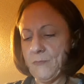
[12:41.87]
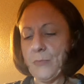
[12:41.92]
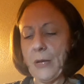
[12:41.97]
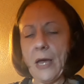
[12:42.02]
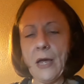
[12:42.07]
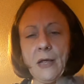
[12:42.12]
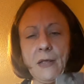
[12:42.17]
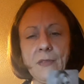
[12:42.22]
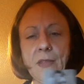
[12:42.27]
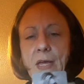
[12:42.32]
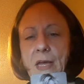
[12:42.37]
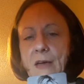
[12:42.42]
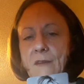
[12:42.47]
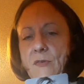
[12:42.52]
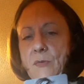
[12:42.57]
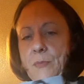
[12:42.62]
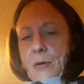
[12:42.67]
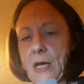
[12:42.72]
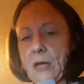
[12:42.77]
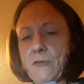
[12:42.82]
Bad, and they have
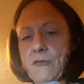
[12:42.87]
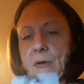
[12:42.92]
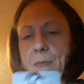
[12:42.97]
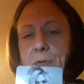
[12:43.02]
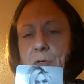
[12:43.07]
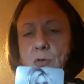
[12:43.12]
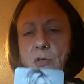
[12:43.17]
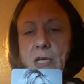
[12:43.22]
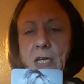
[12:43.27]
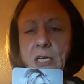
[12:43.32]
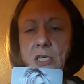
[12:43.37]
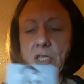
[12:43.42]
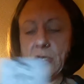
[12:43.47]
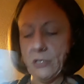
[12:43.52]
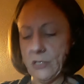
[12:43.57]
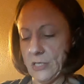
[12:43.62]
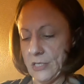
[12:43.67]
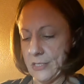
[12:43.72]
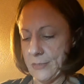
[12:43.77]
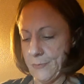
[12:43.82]
a bad
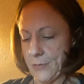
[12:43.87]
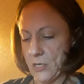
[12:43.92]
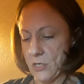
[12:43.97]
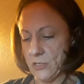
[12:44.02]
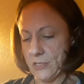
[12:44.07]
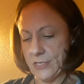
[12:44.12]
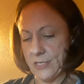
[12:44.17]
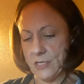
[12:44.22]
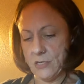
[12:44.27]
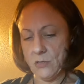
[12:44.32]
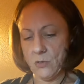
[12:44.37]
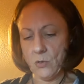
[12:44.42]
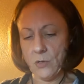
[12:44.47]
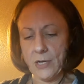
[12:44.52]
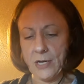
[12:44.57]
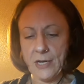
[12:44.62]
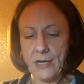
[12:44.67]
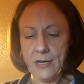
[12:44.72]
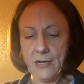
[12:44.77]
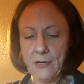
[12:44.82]
reputation, this person,
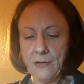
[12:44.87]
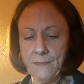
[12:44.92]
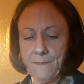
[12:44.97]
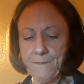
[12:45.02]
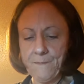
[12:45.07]
okay?